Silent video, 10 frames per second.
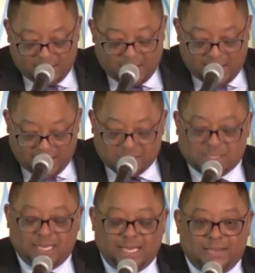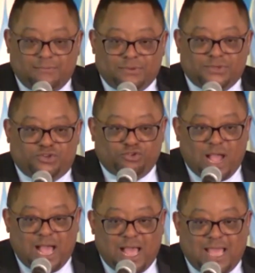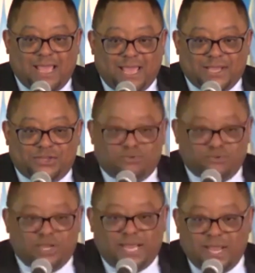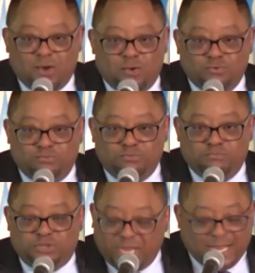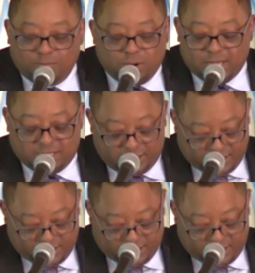Honestly, it was dry as 3-day-old chicken breast.